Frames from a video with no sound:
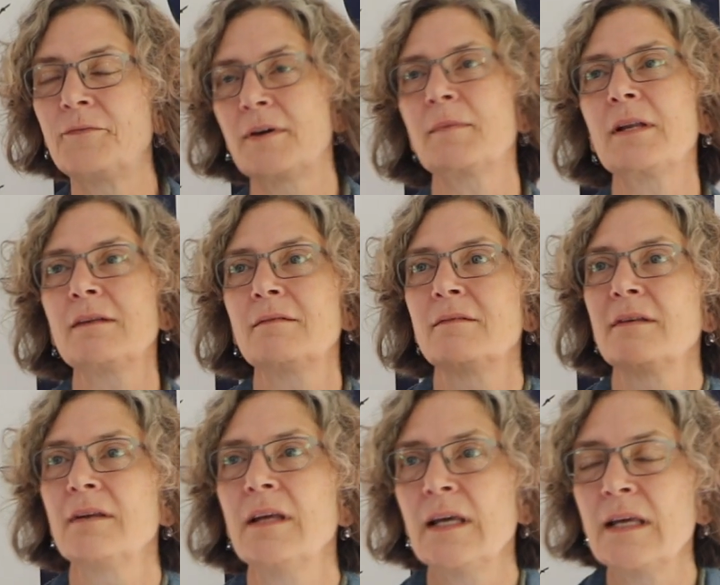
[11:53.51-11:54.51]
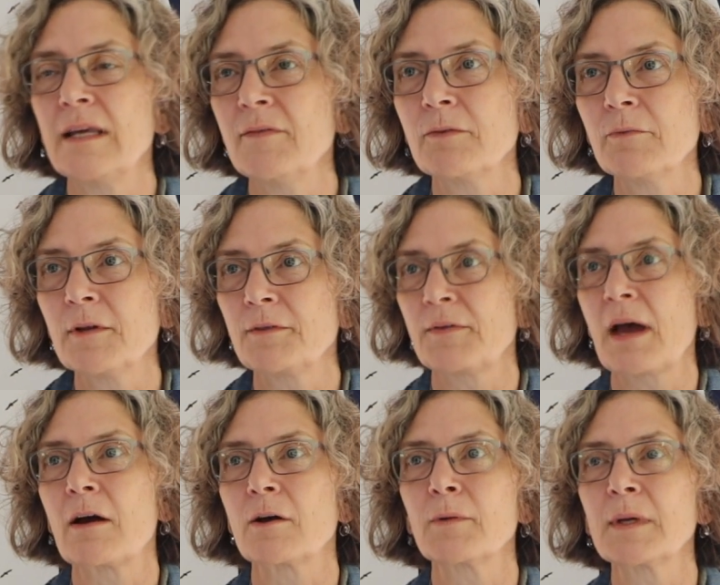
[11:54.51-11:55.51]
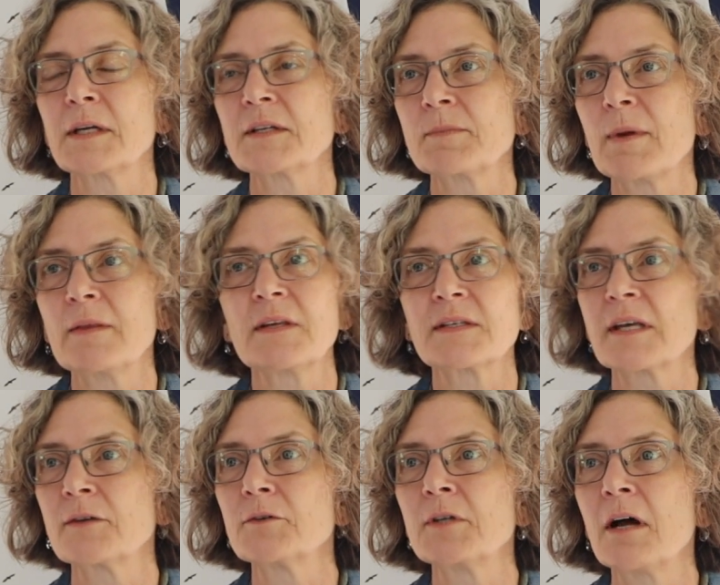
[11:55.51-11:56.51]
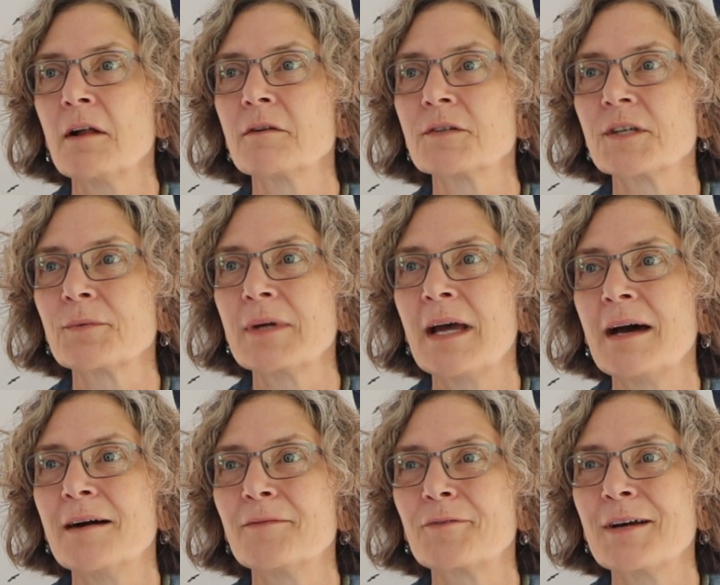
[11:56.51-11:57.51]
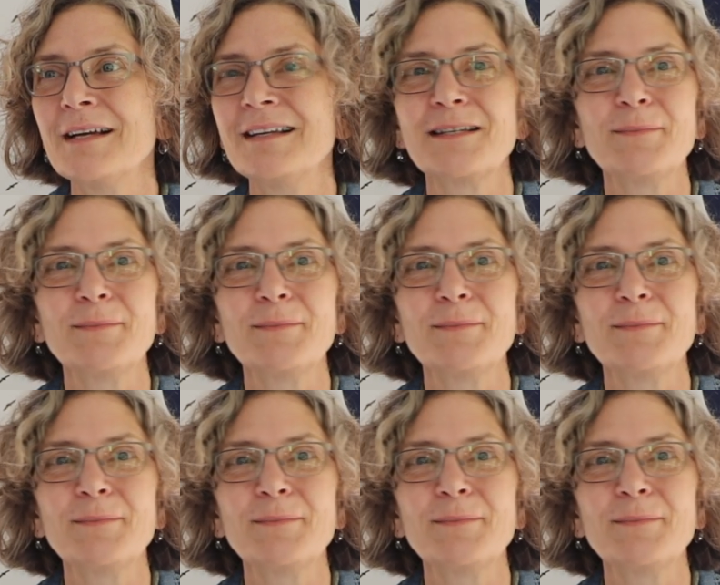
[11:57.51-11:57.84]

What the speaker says: I mean, even with how are we going to spend this $100 that we have, right?